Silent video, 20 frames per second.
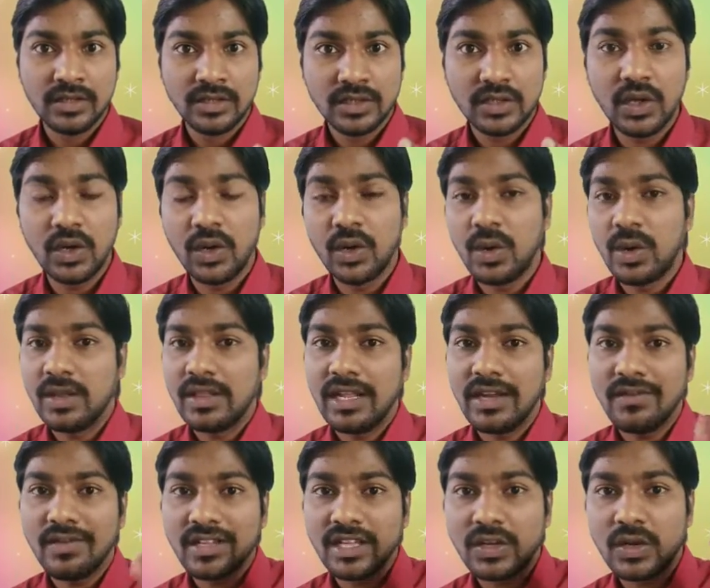So
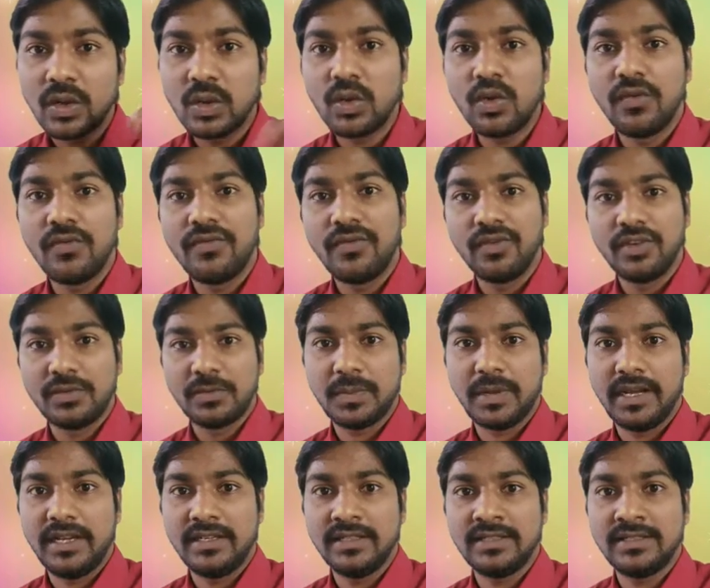that was the true
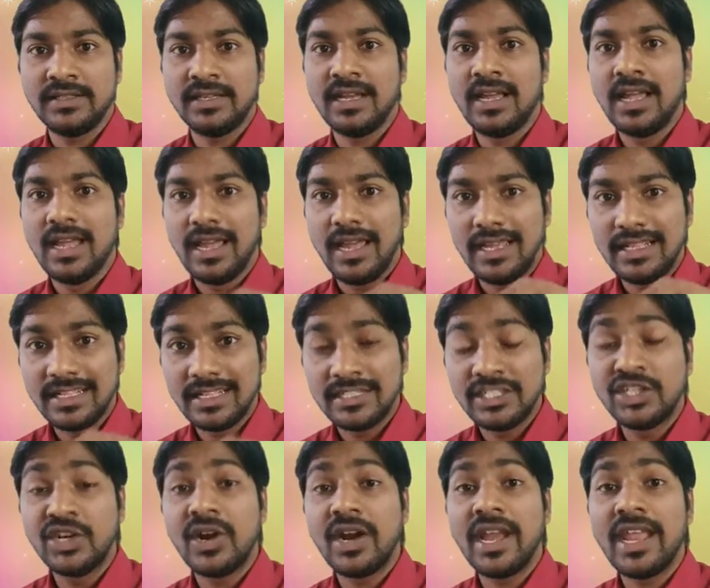footprints in the
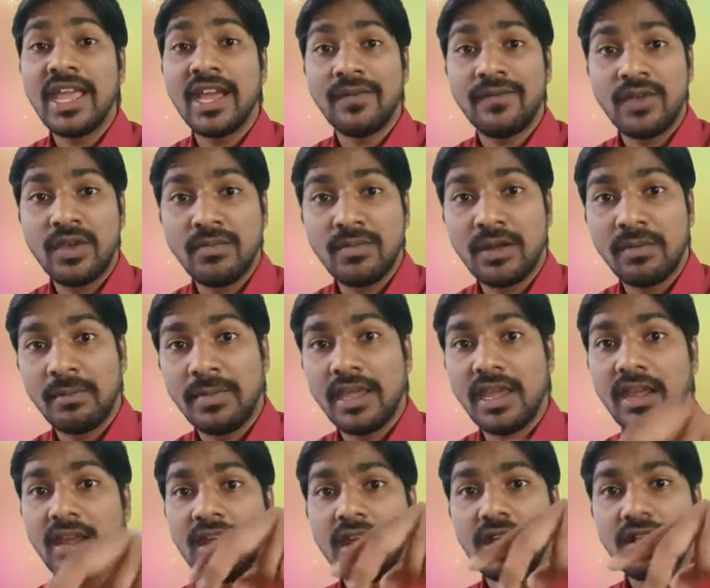journey of human
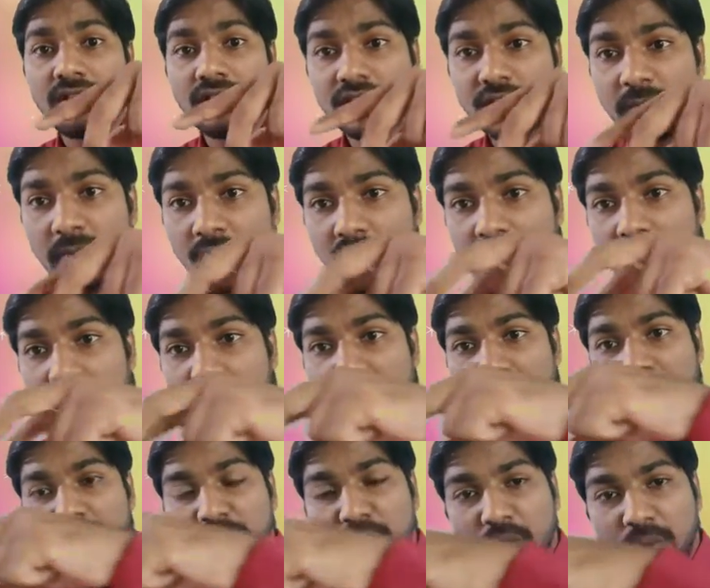being. The speaker
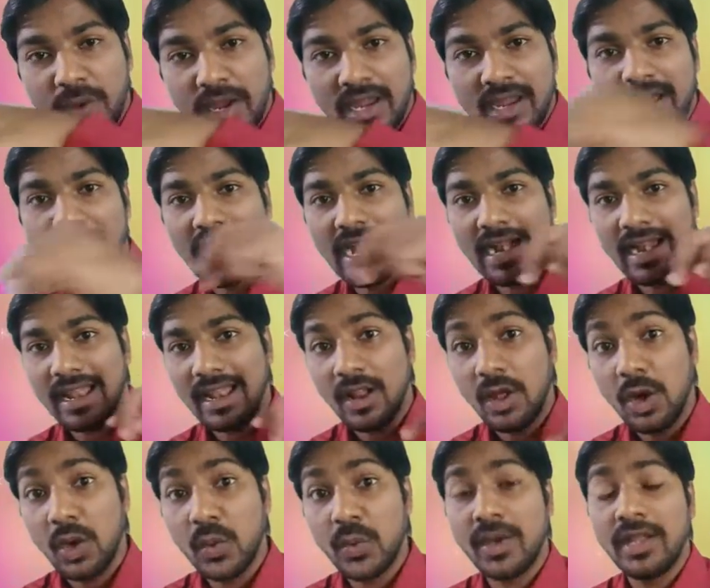was moving and
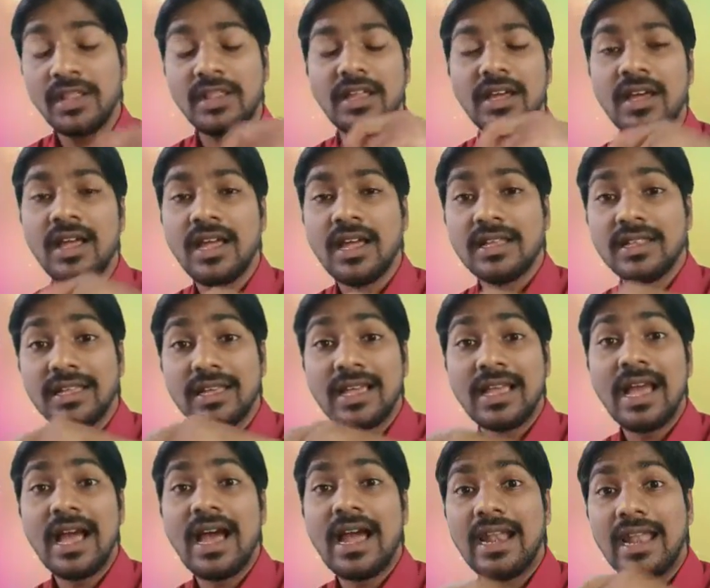along with the
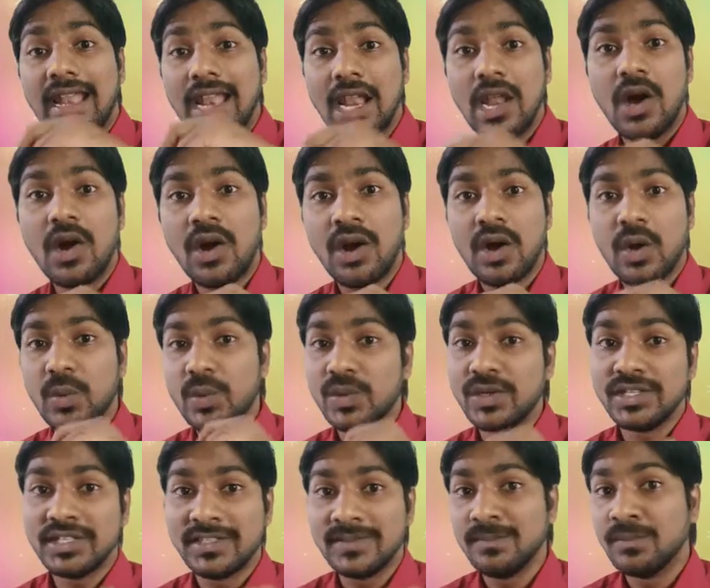God, Lord
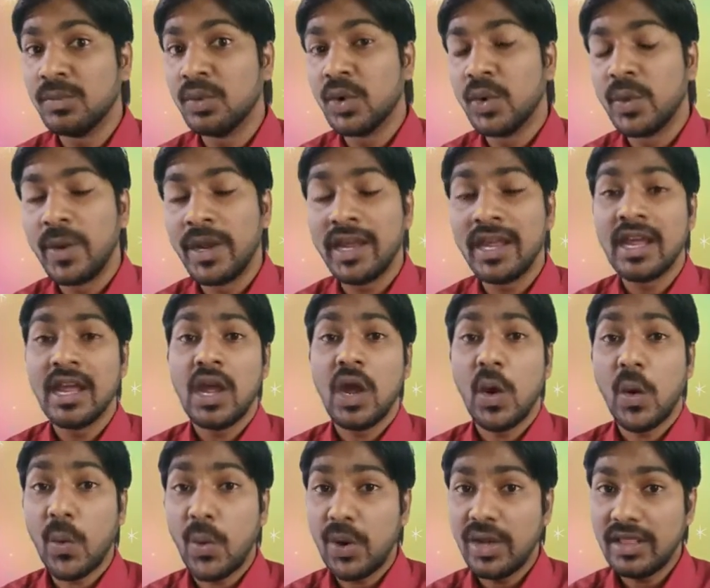was moving
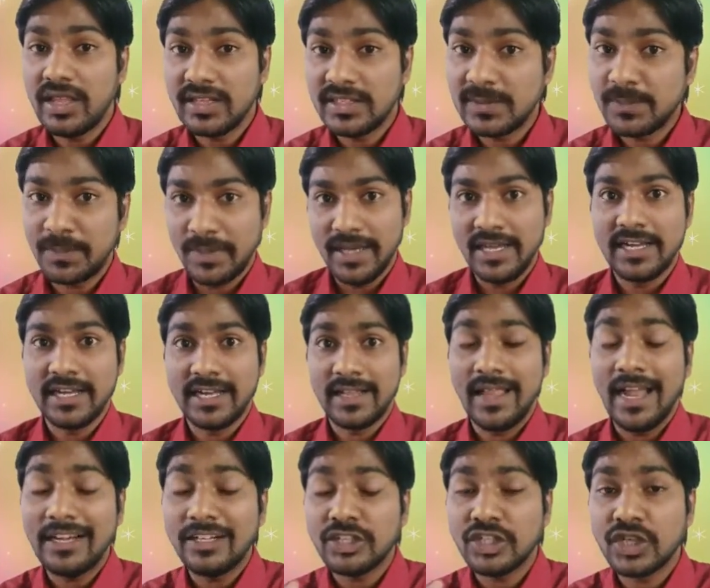with the speaker.
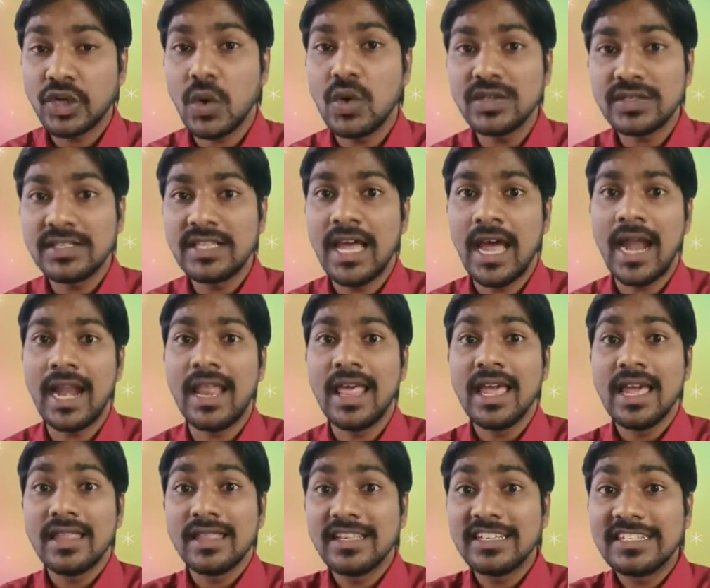That shows that
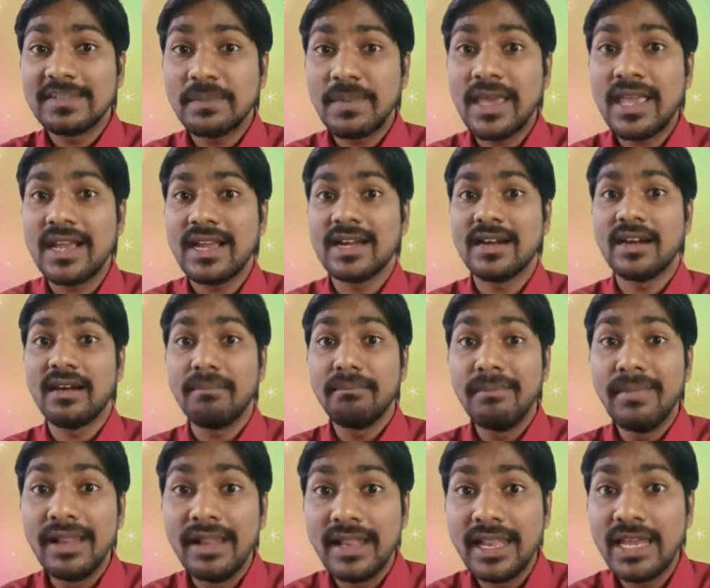the speaker
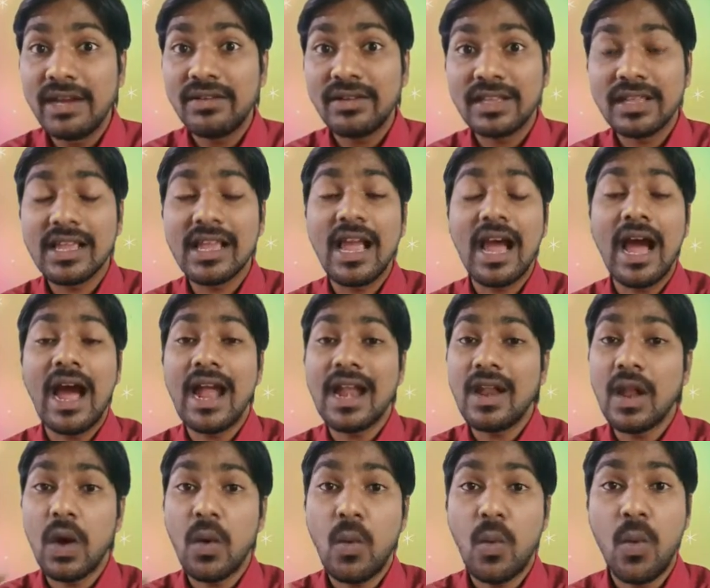believed
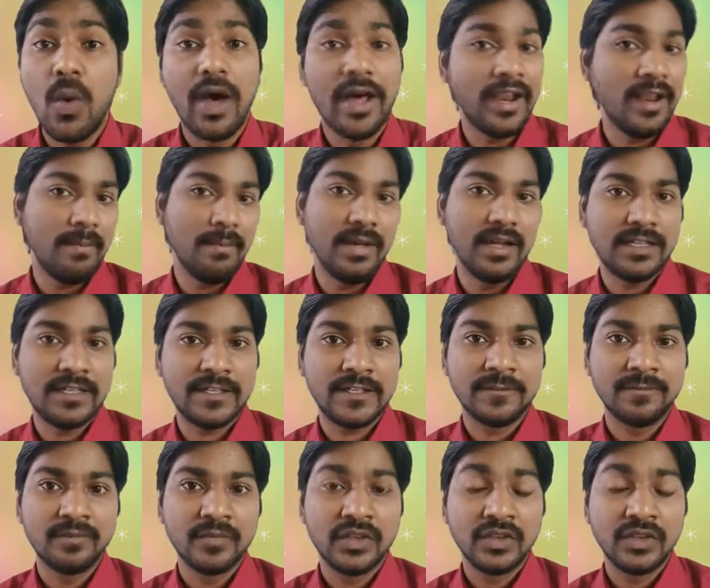God very much.